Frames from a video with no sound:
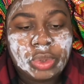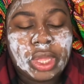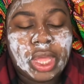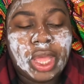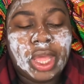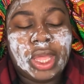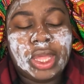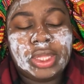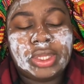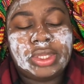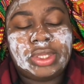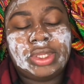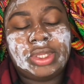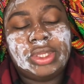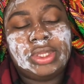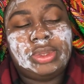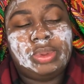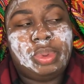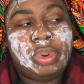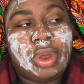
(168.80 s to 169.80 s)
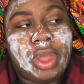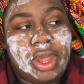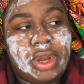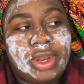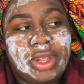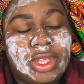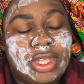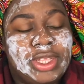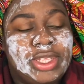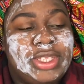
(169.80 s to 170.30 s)
guys these
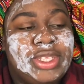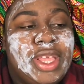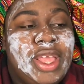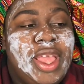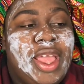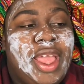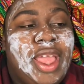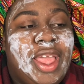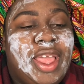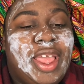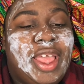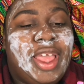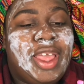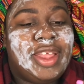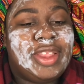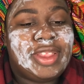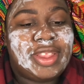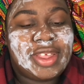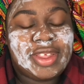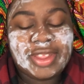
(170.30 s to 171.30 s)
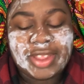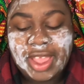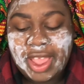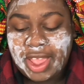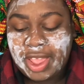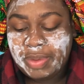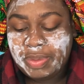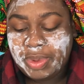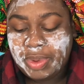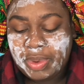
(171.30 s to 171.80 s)
products and things that I
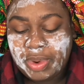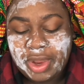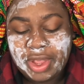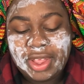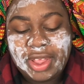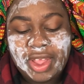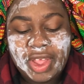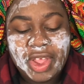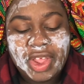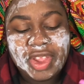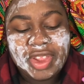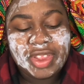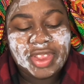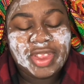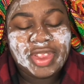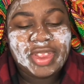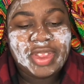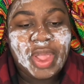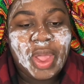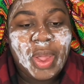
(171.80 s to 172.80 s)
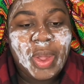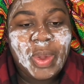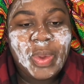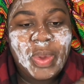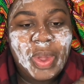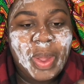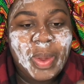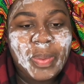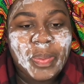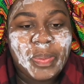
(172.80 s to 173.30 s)
have been working on
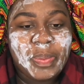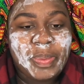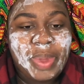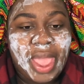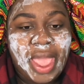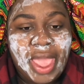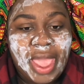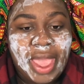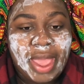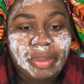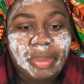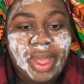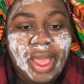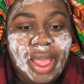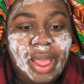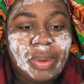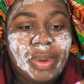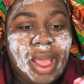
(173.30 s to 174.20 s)
so bad, but I,